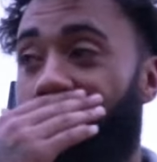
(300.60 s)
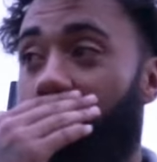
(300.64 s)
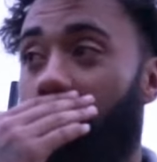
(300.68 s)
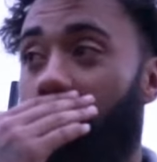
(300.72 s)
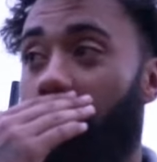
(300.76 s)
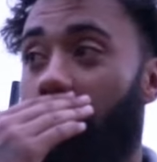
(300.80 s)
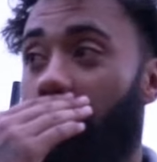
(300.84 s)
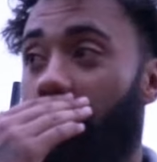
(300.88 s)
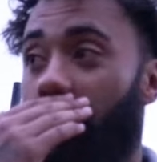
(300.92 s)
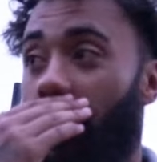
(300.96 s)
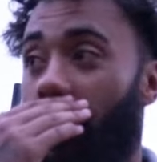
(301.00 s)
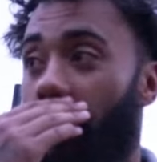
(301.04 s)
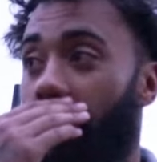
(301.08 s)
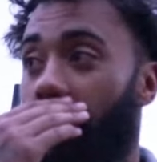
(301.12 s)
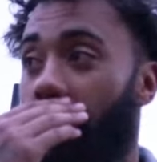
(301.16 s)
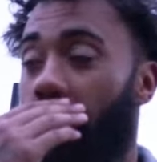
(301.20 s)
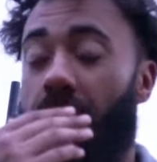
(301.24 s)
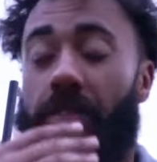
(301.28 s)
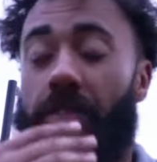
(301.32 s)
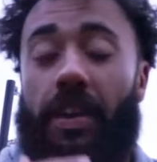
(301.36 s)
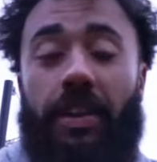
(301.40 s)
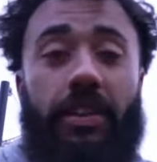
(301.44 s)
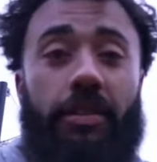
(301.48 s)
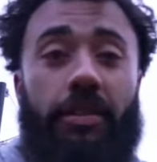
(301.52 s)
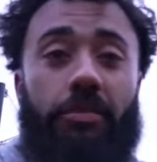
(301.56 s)
that I think
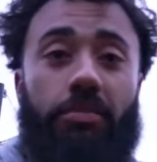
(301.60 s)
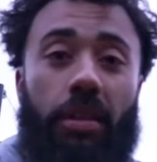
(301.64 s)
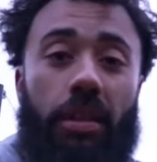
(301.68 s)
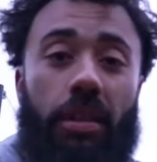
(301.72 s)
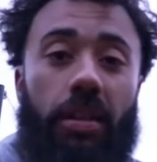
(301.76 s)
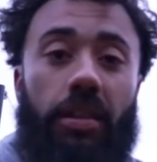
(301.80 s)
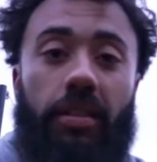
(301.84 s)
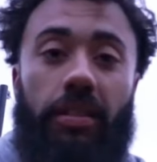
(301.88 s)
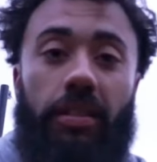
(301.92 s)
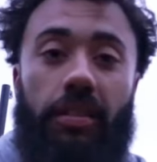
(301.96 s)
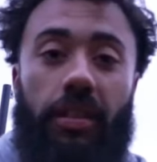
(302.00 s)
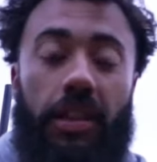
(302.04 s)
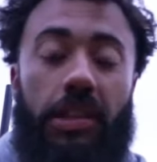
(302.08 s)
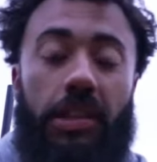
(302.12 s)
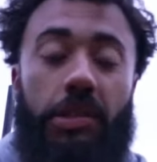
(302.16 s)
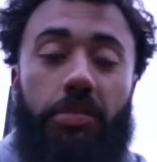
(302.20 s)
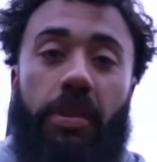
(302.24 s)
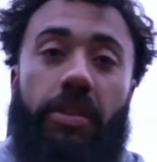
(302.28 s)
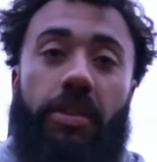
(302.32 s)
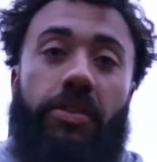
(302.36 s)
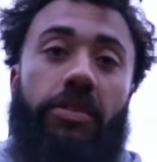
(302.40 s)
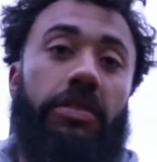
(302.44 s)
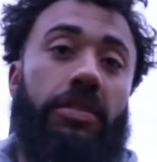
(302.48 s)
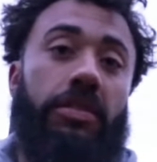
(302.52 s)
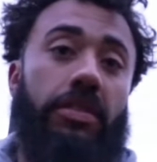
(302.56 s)
I've added my
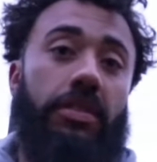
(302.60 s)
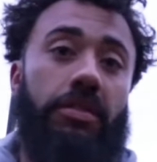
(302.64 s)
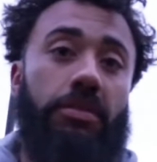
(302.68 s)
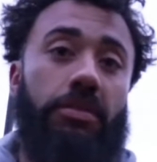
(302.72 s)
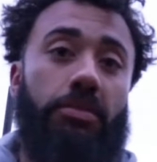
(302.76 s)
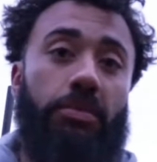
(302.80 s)
experience,